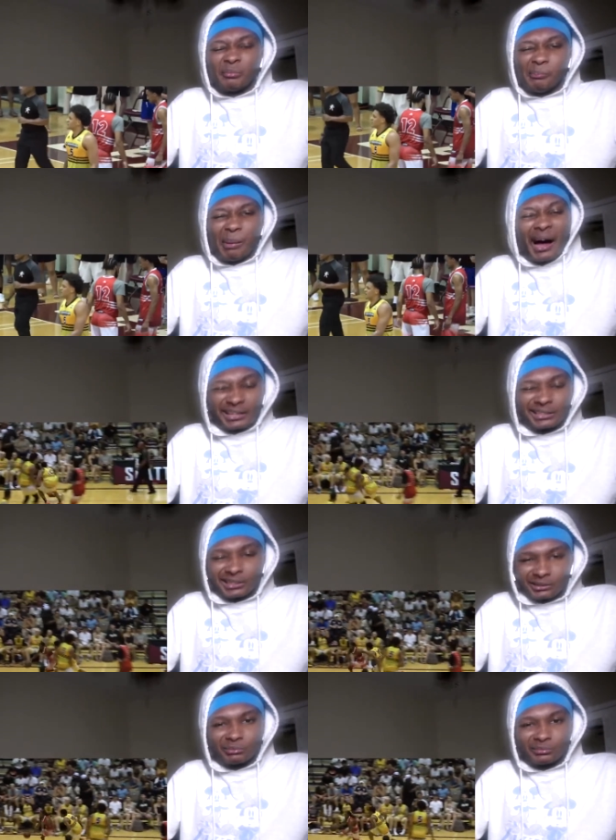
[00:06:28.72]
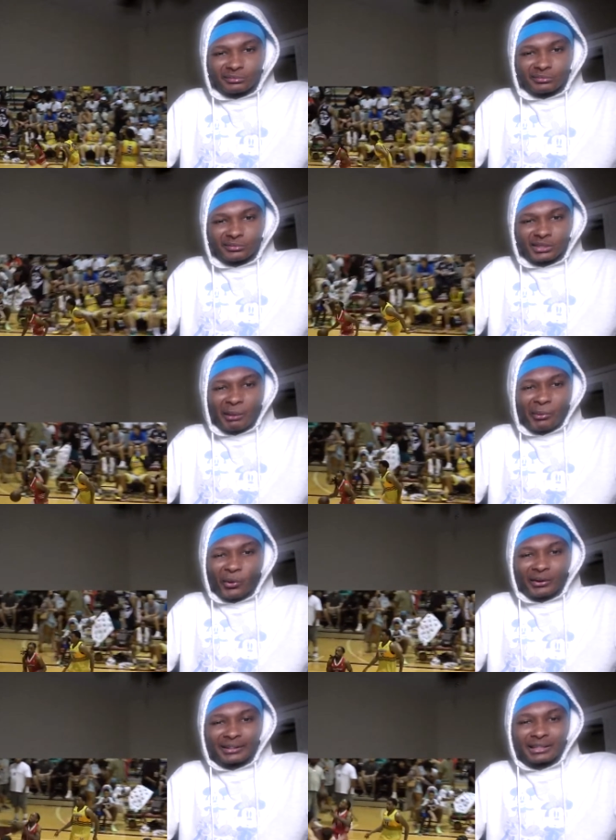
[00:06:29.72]
Body Come
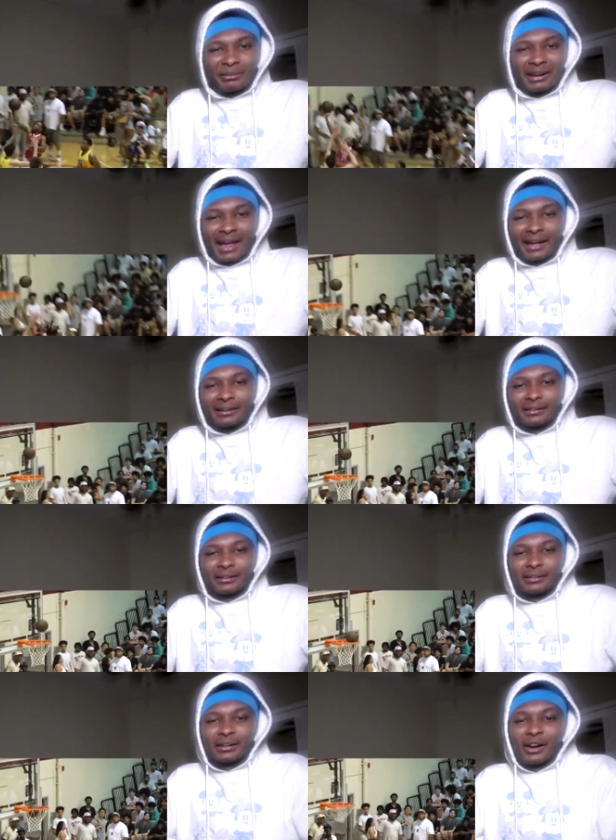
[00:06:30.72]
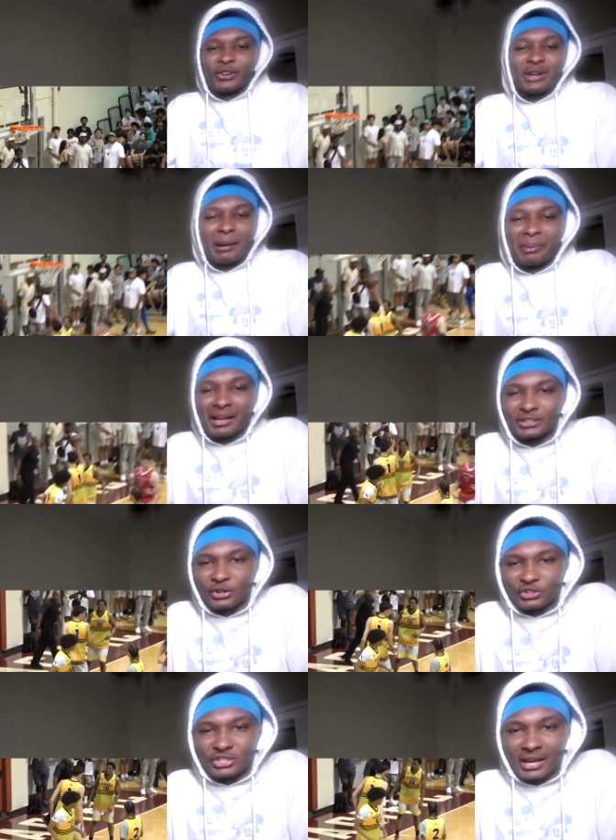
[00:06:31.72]
on, give me that. Oh, you gotta block
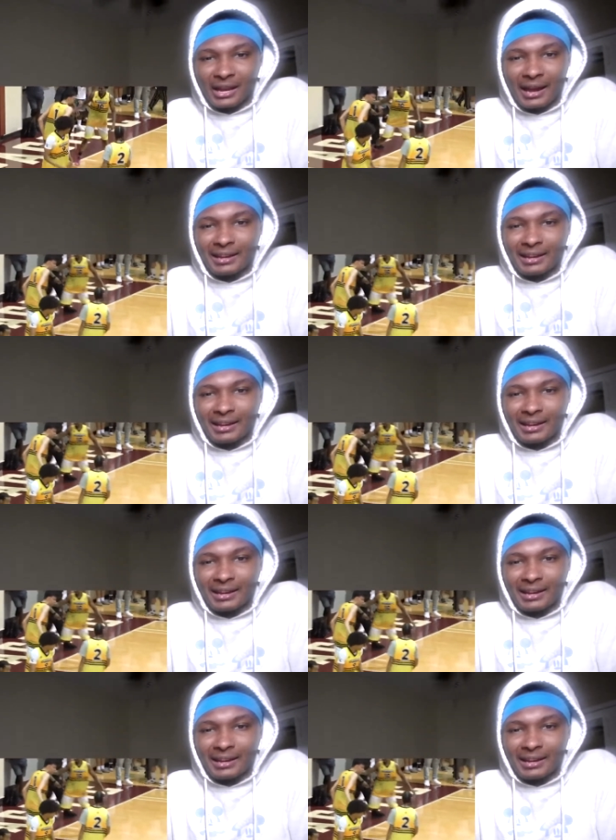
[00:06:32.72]
those, Chet. I